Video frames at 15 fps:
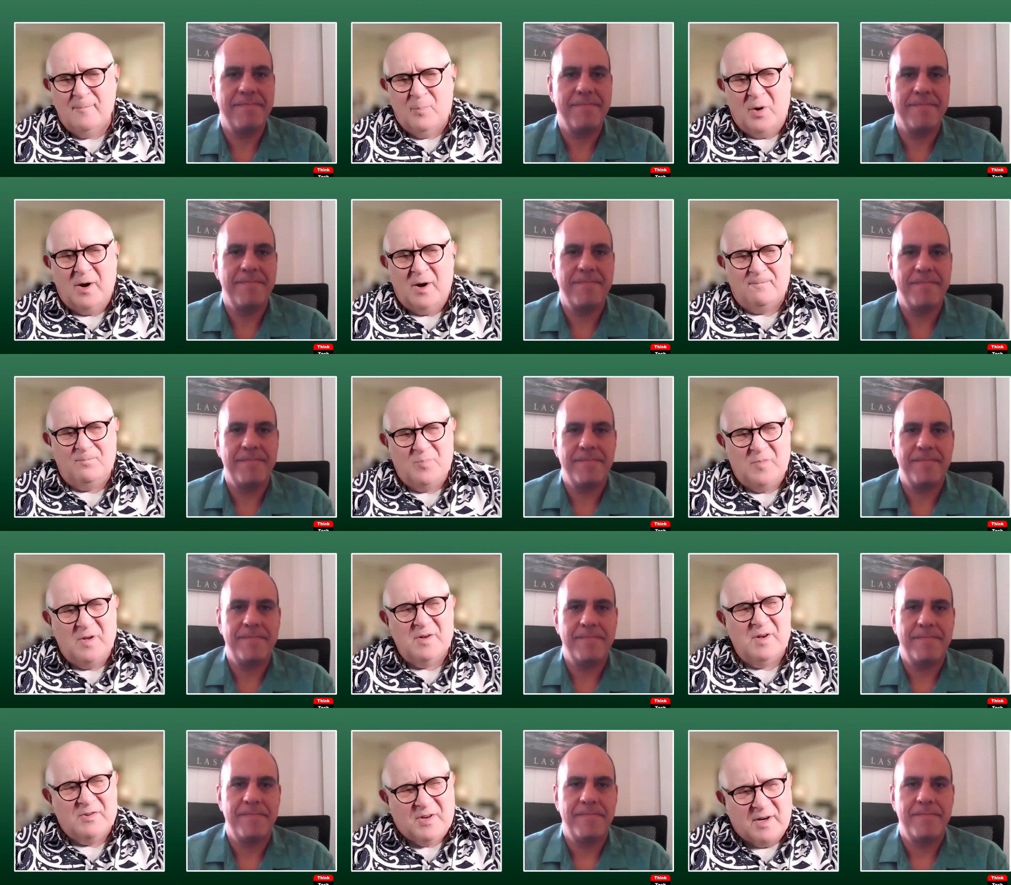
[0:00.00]
Speaker 1: But
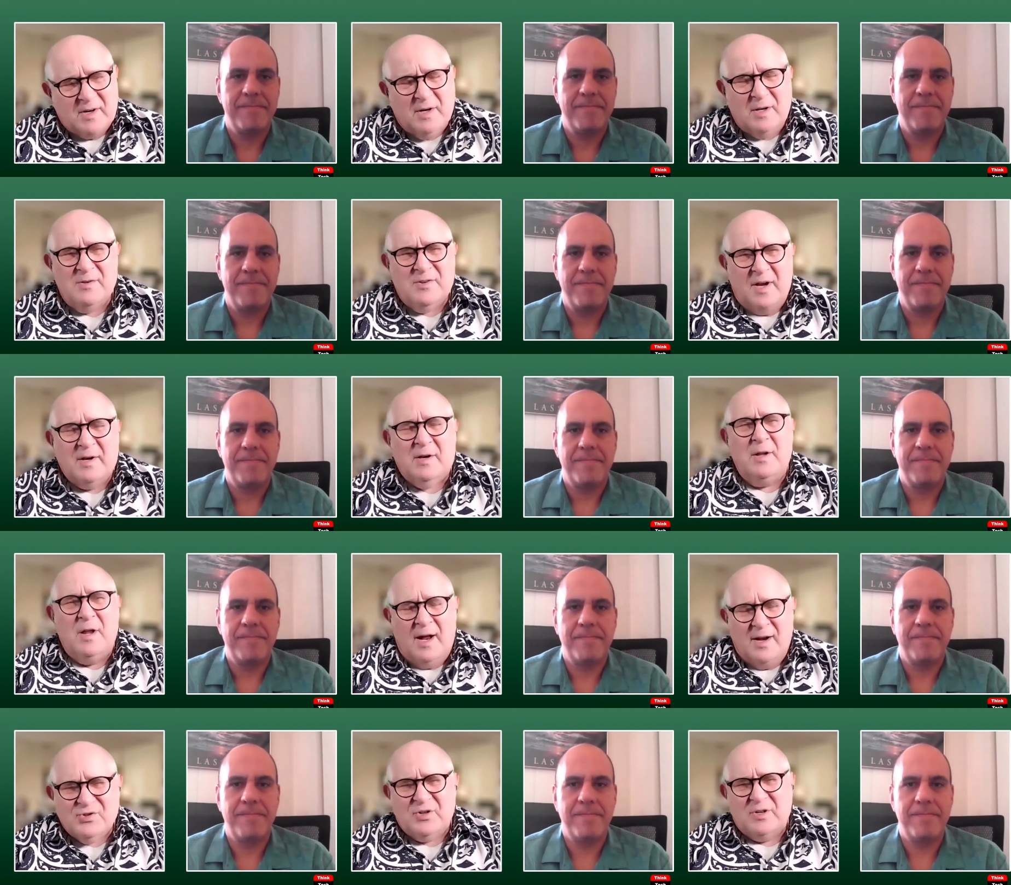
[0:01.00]
psych
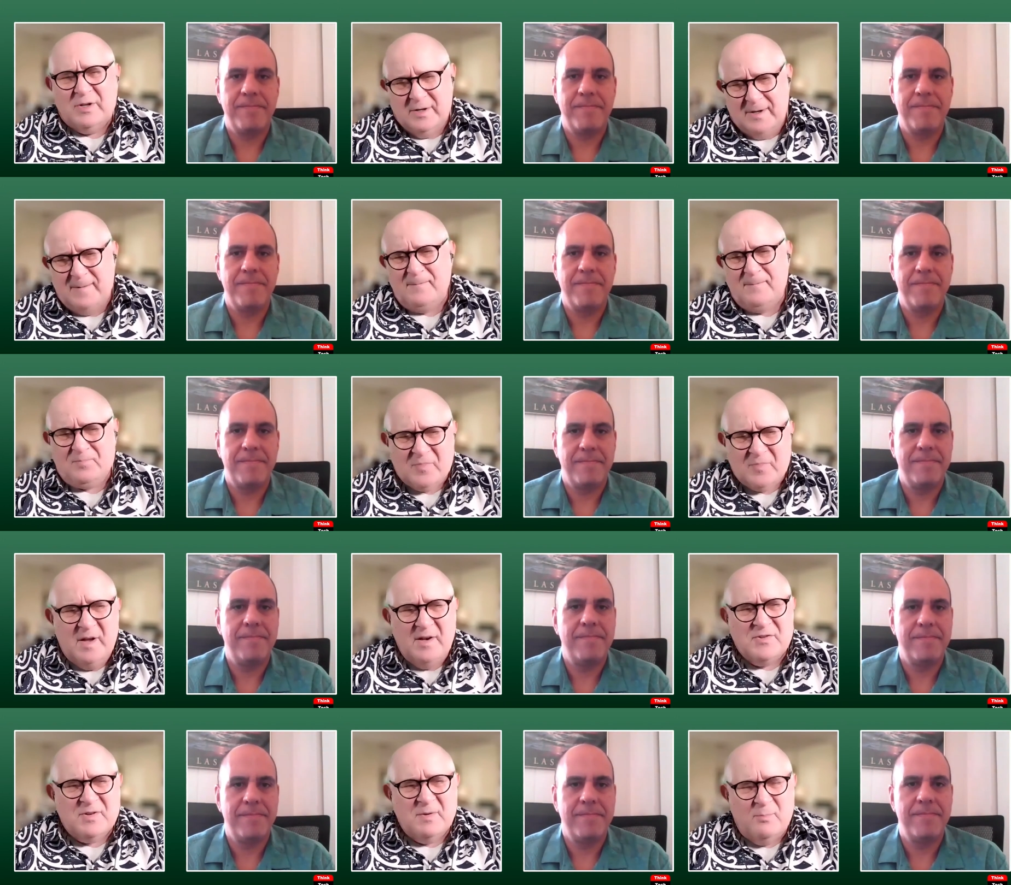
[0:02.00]
psychologically, it's